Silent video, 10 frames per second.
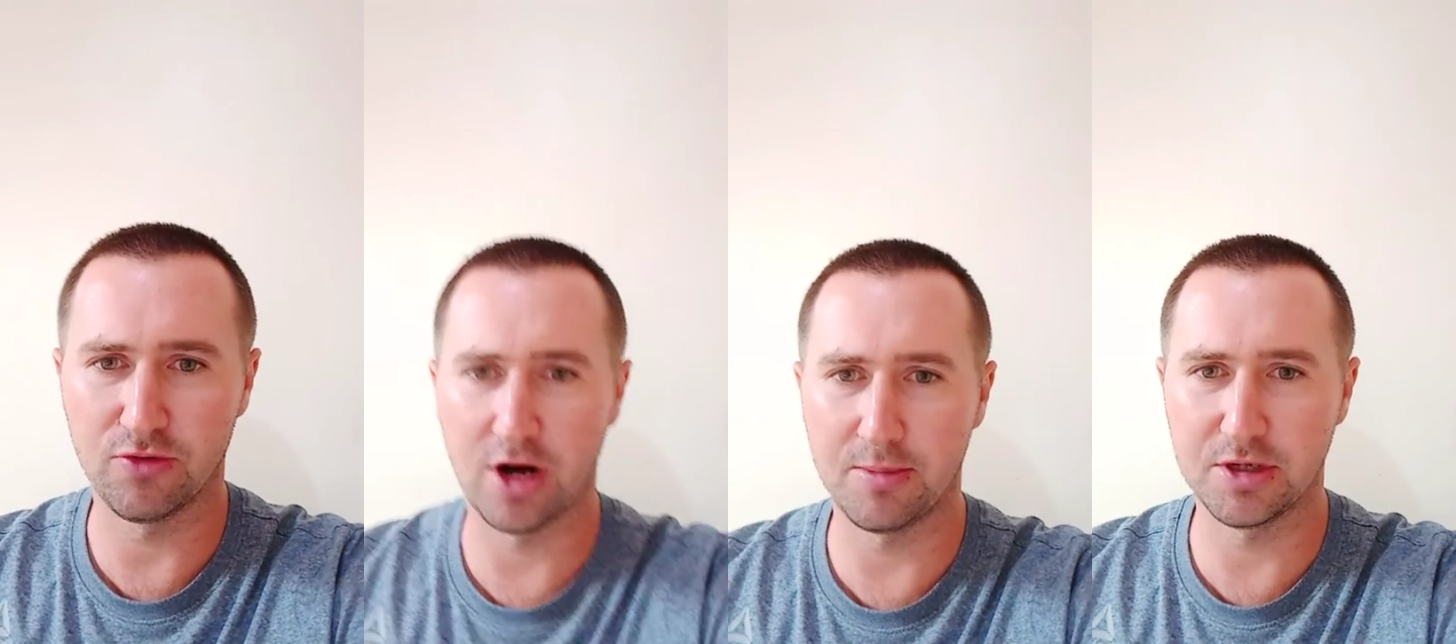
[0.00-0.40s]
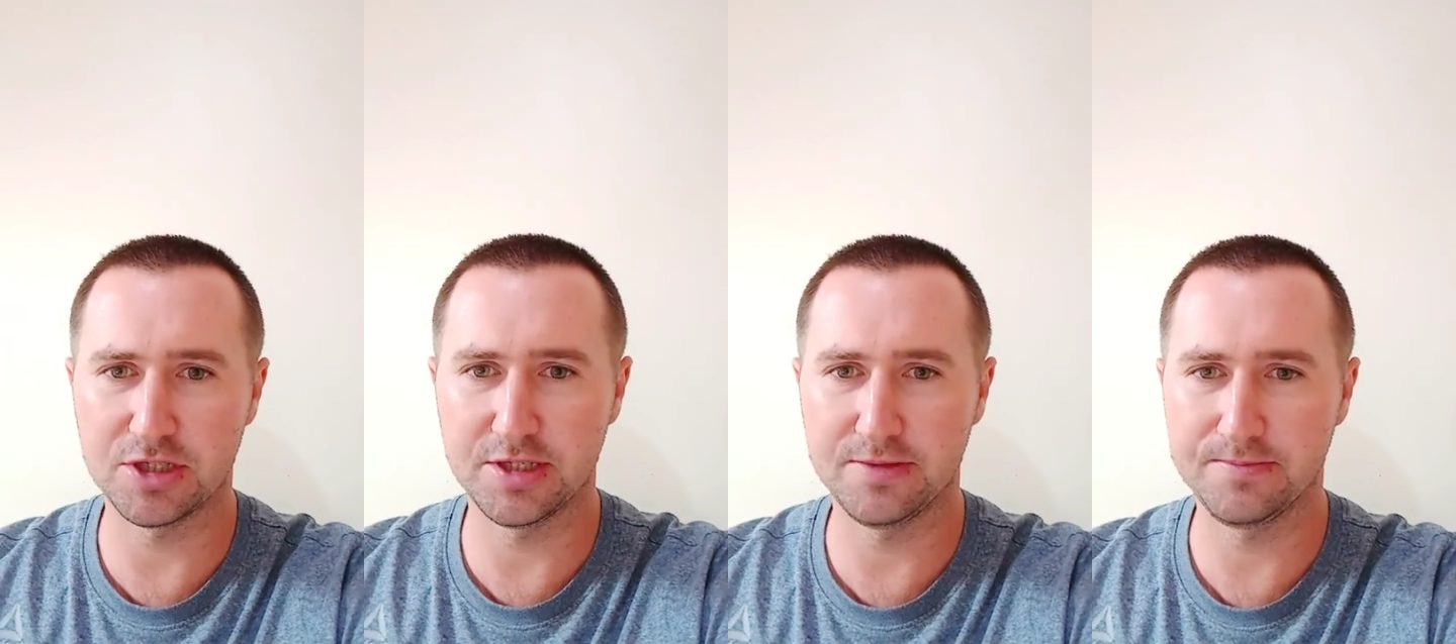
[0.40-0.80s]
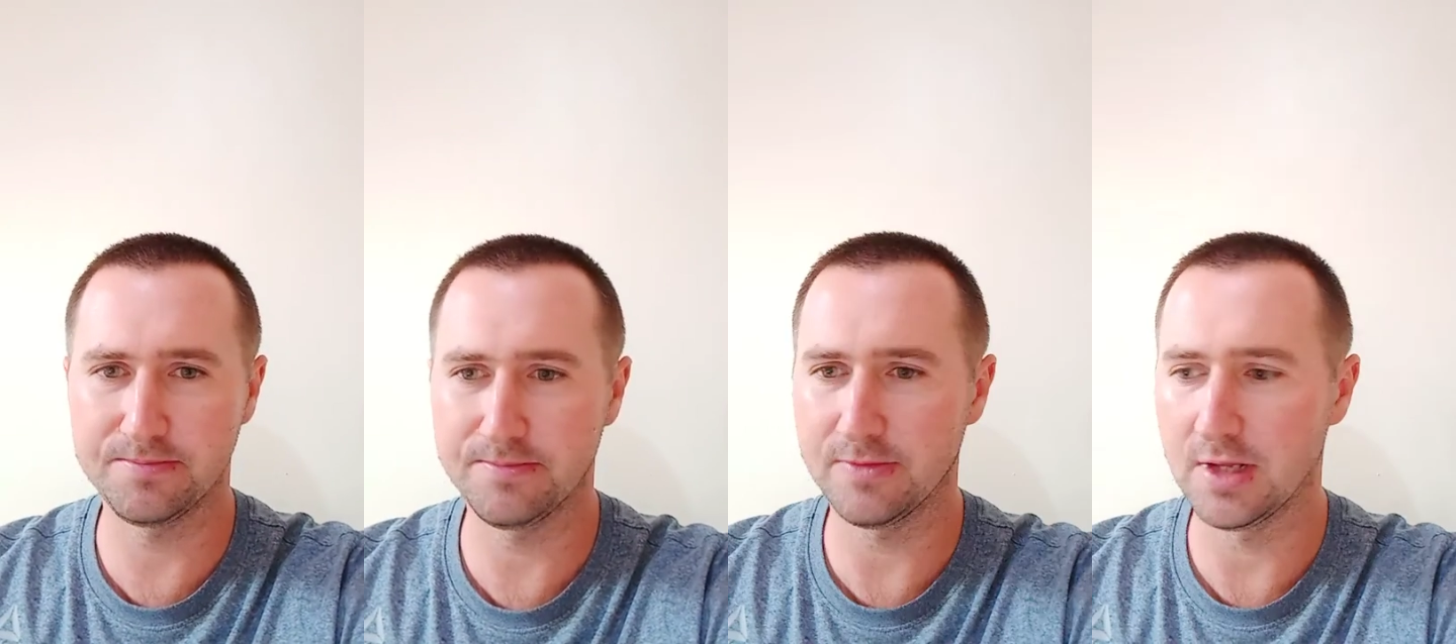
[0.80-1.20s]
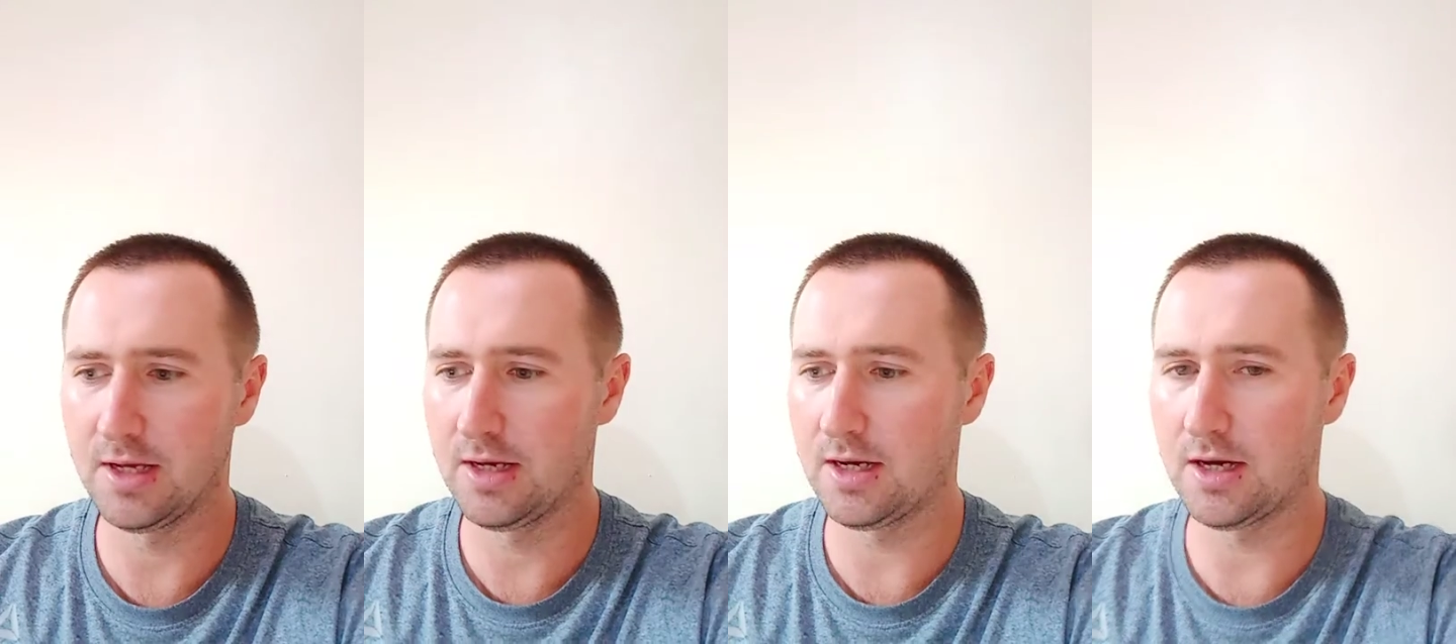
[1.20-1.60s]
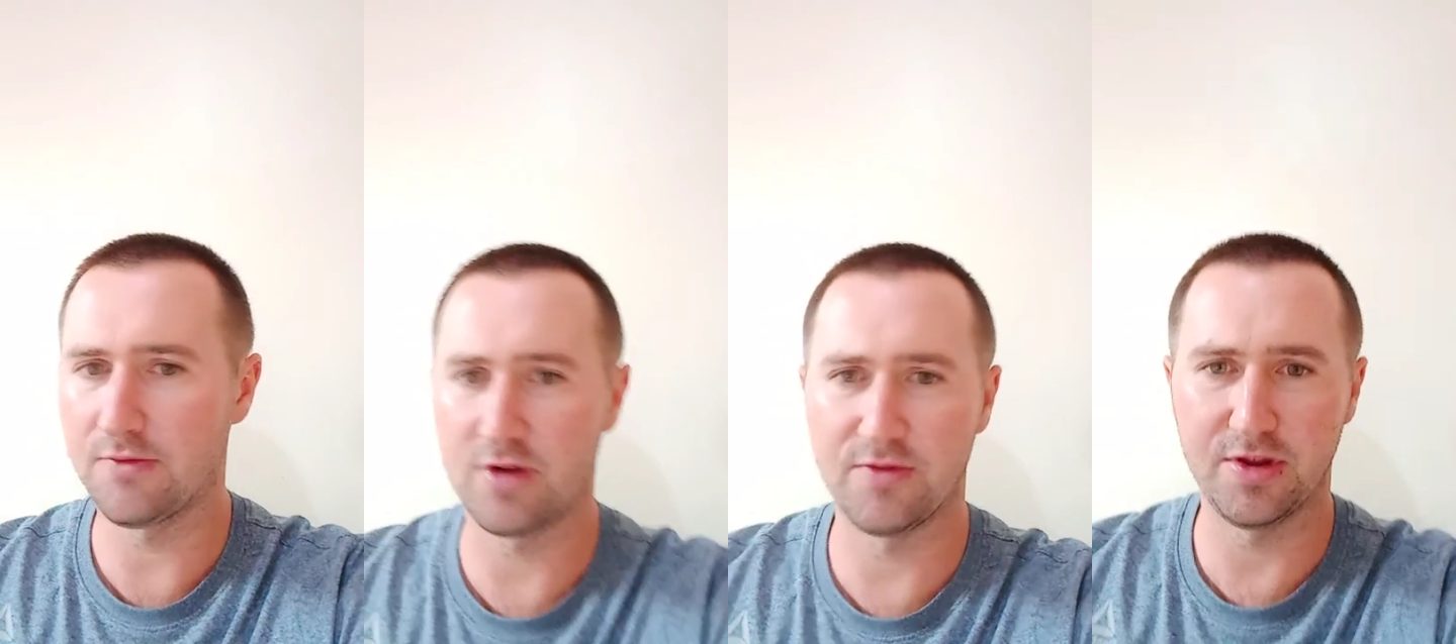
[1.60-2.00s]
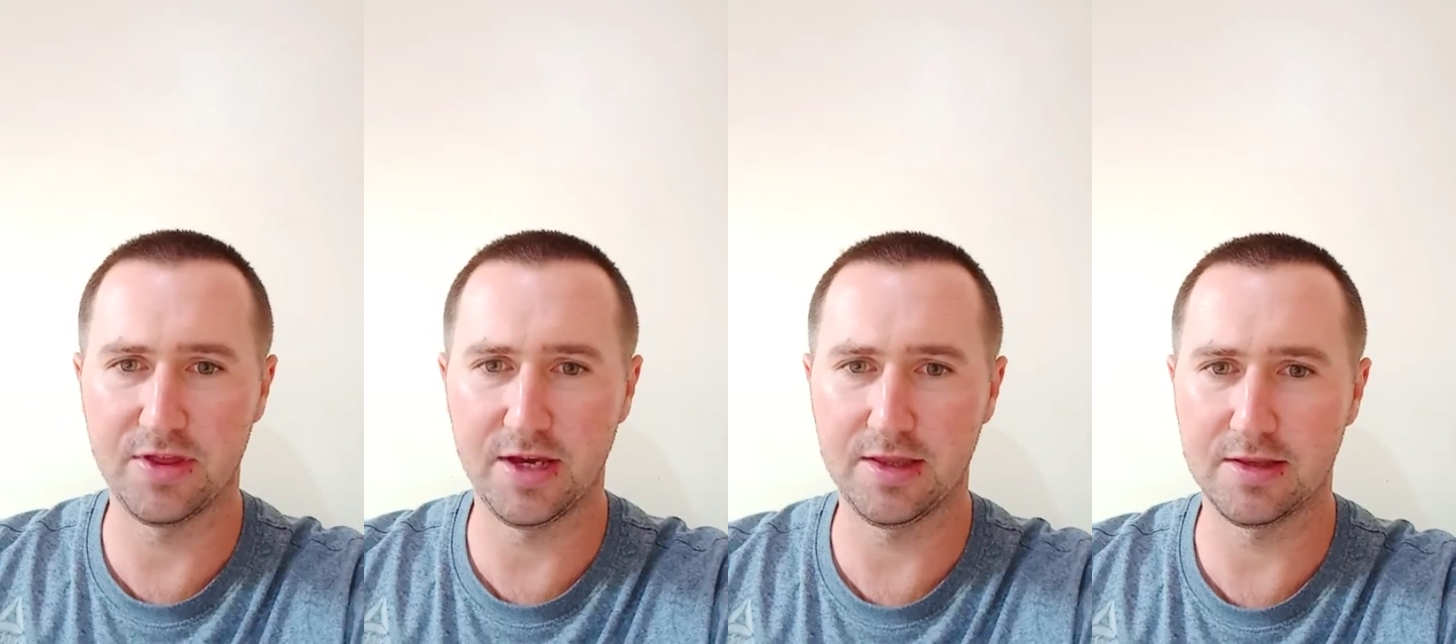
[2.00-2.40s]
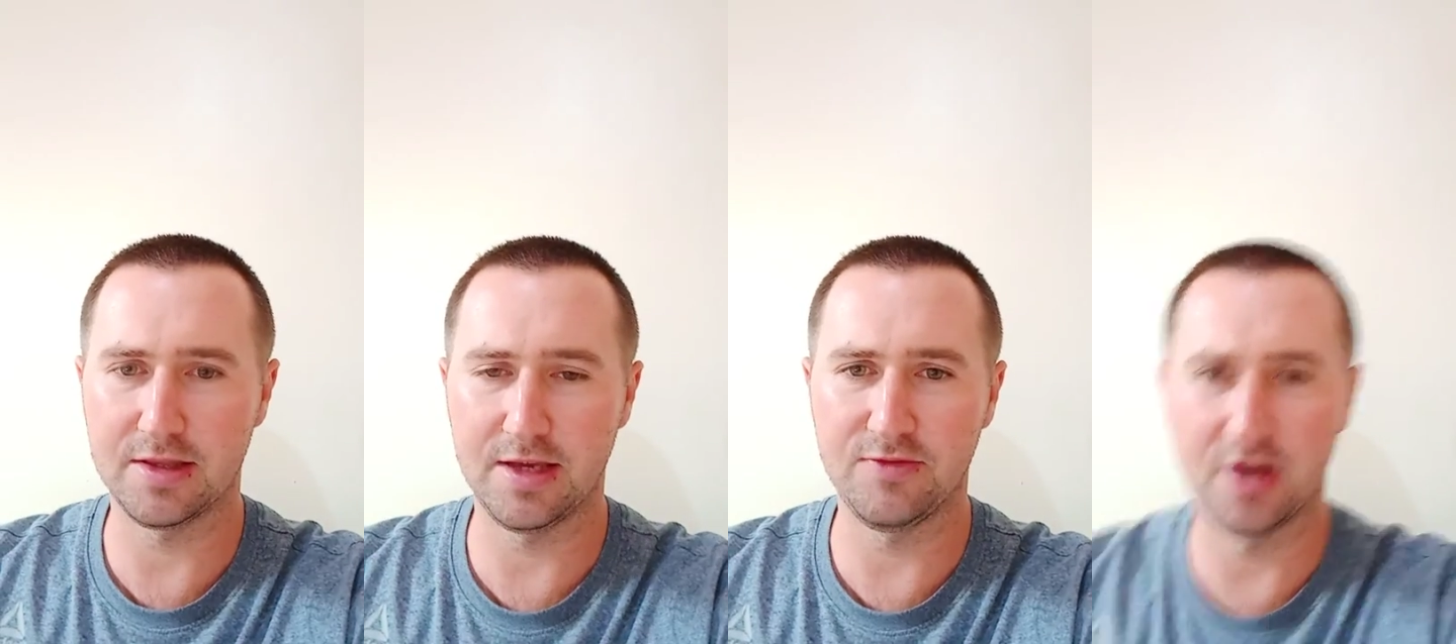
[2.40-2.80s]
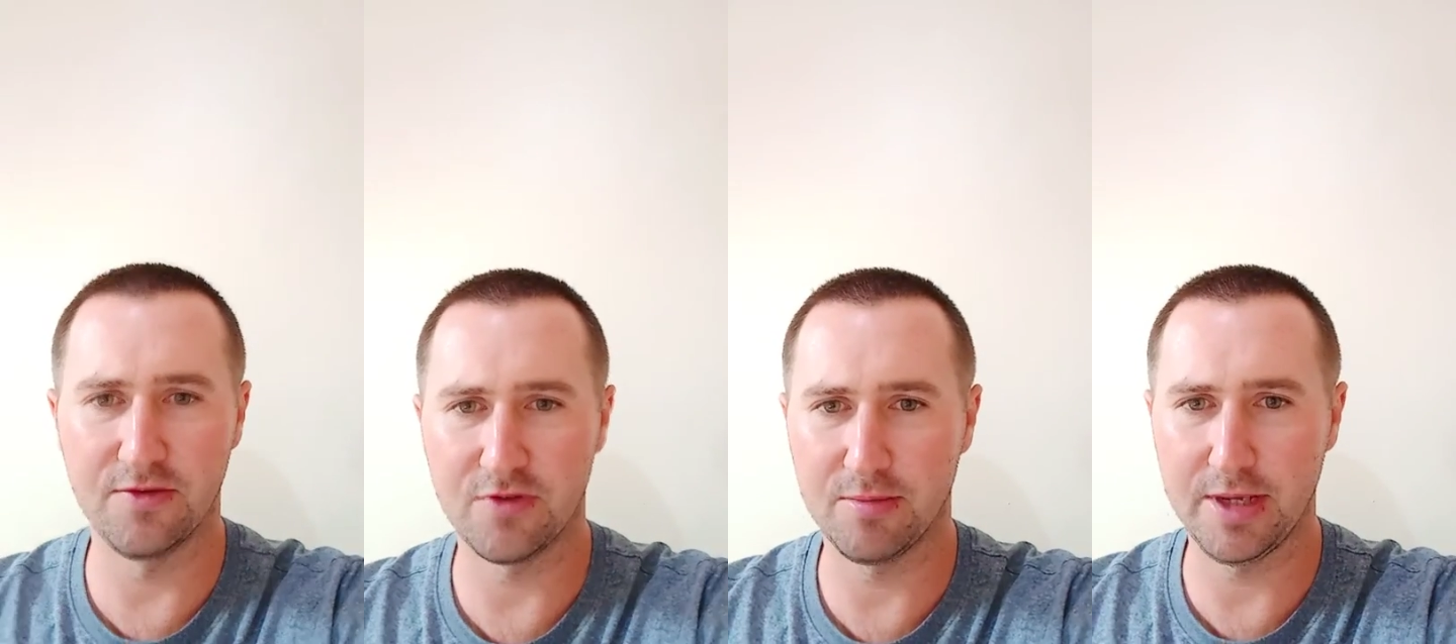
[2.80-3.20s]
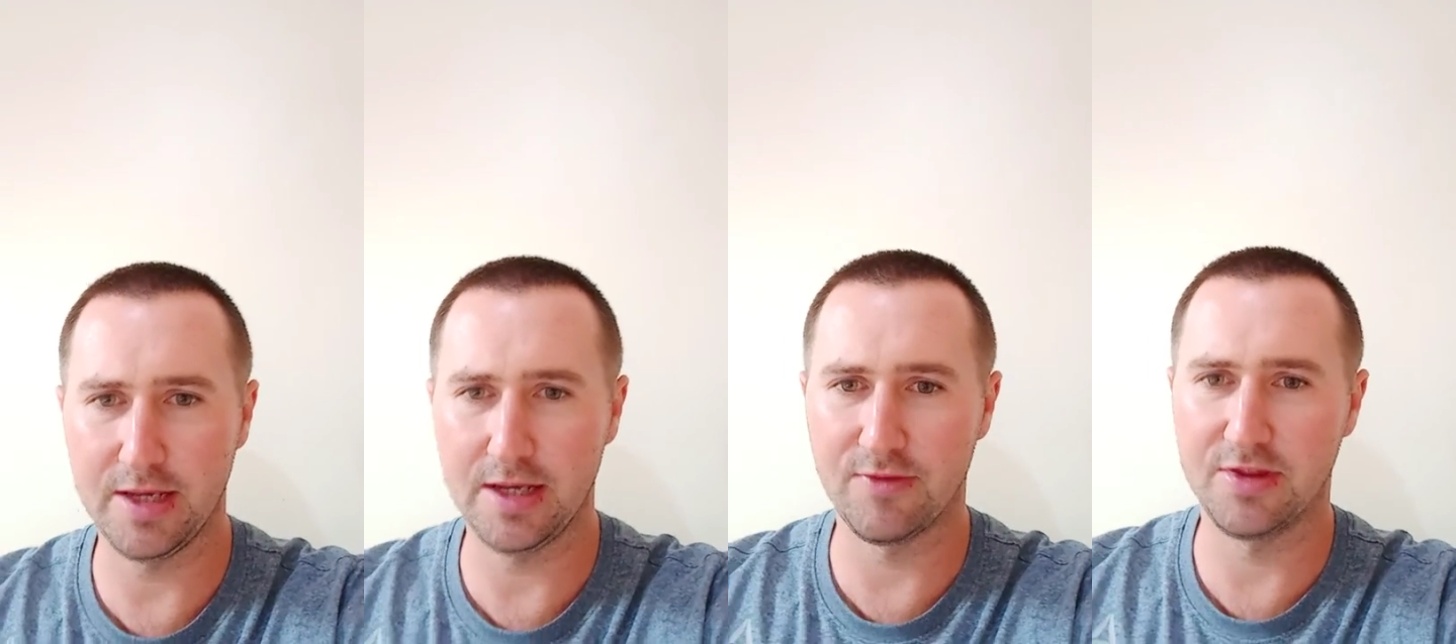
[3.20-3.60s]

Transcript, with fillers: Robertson uh, for everything that they've done for me,